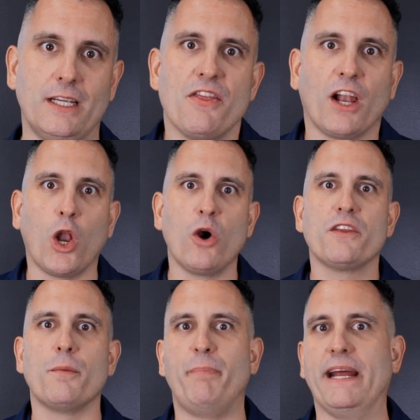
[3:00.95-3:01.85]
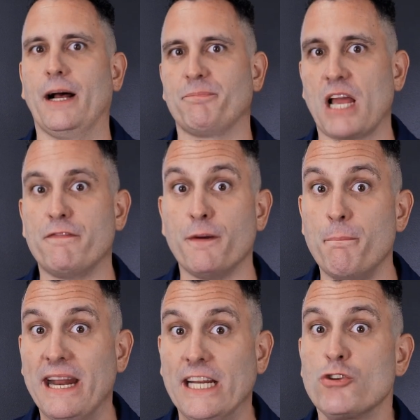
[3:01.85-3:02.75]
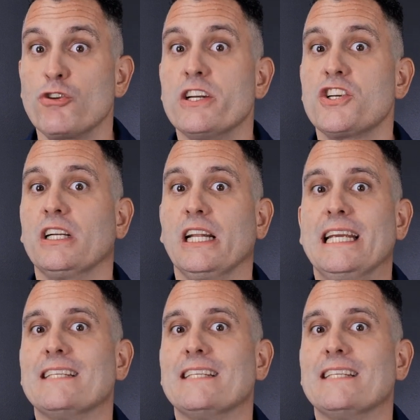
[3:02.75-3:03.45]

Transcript: The longer the better, and for many, traditionally